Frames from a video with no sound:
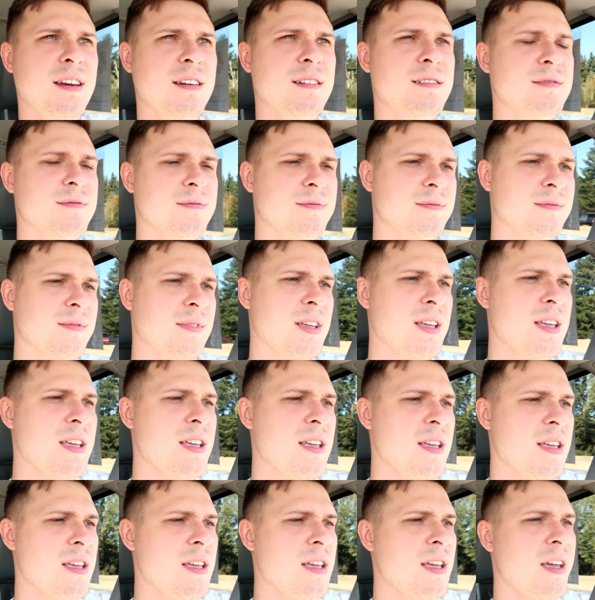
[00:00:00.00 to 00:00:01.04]

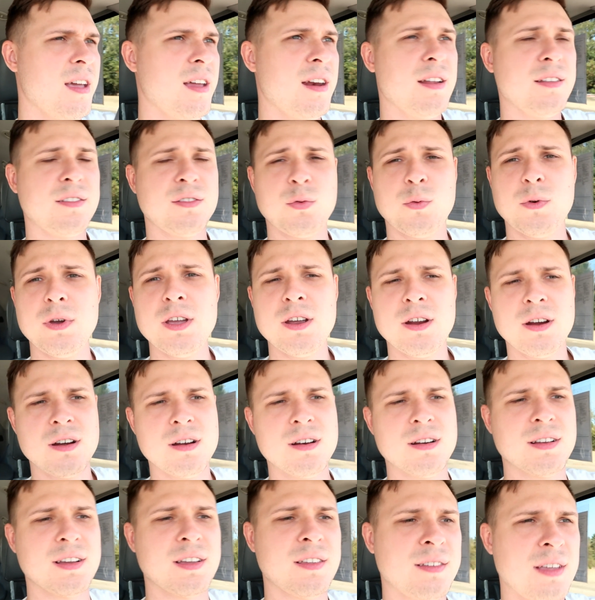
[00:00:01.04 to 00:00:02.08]
And it's
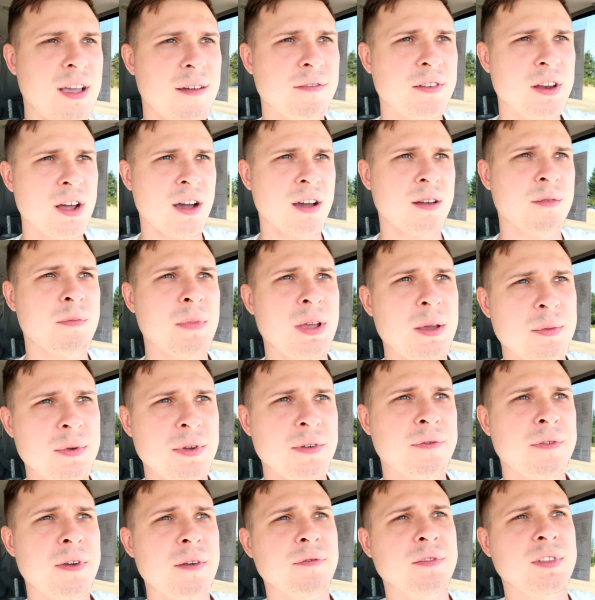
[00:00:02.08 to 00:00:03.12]
weird because I've done
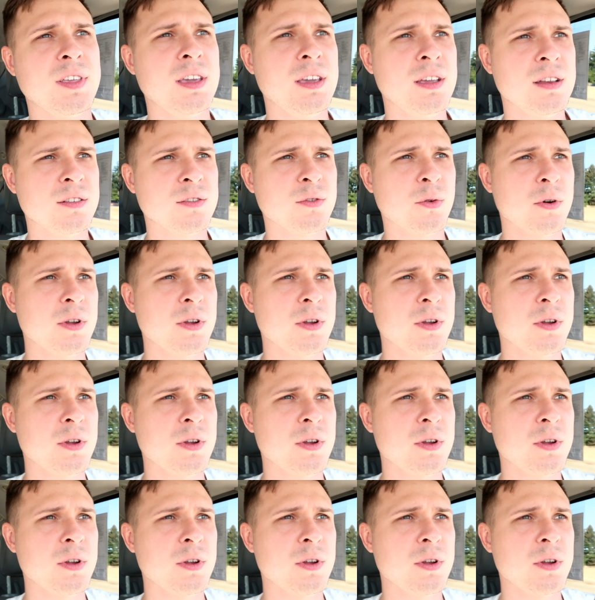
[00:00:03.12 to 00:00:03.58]
maybe 15,